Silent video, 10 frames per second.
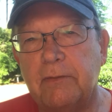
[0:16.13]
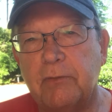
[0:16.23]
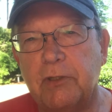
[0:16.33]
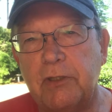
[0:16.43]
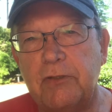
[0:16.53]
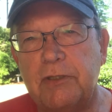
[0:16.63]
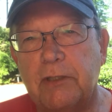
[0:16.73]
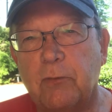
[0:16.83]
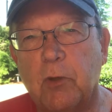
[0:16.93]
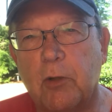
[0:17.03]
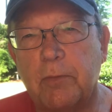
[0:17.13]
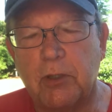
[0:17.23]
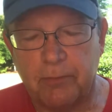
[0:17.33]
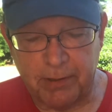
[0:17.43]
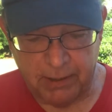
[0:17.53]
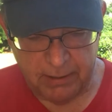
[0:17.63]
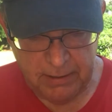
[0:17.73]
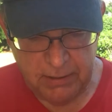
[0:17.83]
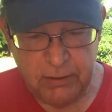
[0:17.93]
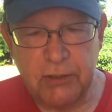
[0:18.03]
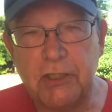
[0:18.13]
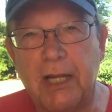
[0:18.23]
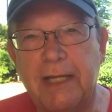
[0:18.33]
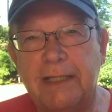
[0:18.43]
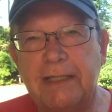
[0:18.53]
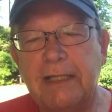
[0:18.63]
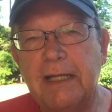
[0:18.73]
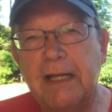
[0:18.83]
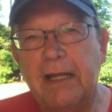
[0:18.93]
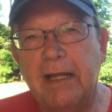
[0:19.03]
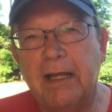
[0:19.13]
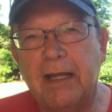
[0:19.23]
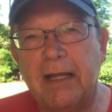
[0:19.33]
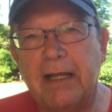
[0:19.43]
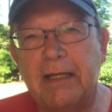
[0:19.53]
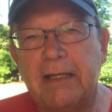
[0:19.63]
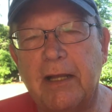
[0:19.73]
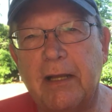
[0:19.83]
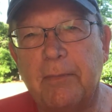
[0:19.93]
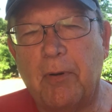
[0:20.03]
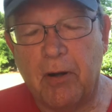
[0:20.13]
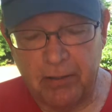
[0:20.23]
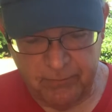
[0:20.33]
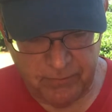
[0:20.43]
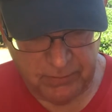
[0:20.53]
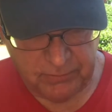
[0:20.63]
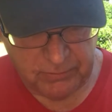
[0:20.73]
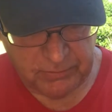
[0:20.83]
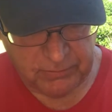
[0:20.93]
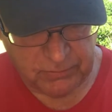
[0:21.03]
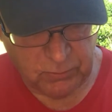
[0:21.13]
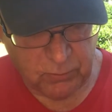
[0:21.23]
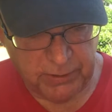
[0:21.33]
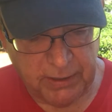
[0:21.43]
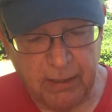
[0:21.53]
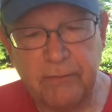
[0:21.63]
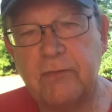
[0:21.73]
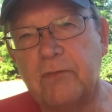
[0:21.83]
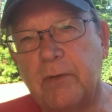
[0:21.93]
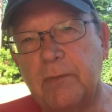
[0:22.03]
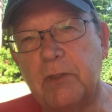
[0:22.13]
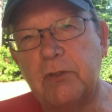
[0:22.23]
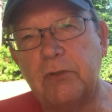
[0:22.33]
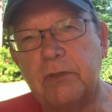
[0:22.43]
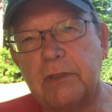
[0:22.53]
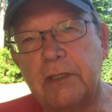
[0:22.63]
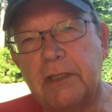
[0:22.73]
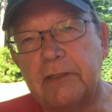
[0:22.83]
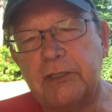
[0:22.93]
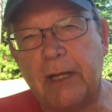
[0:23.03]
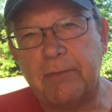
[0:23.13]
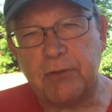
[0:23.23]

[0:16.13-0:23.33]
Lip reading: We're using the workbook by Shane, and part of the story comes from Luke chapter